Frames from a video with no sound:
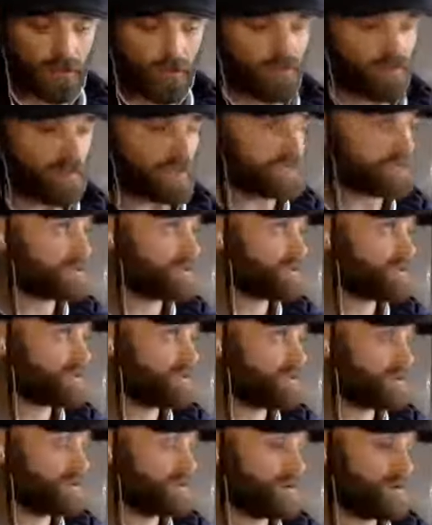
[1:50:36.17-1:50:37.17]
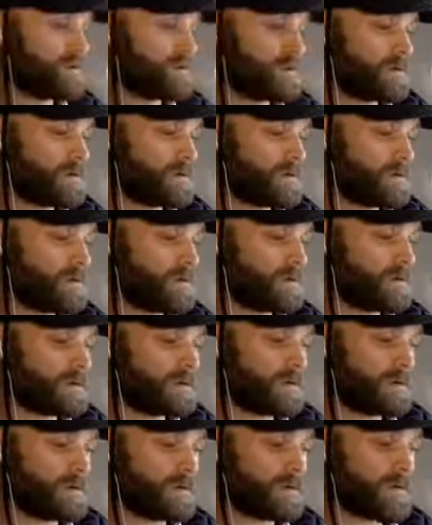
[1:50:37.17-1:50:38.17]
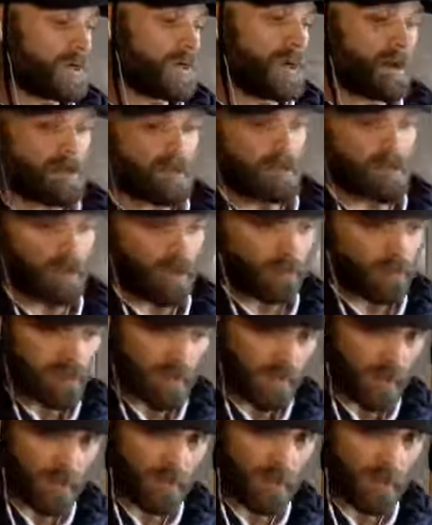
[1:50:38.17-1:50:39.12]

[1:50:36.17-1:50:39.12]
offense, a guardian of the,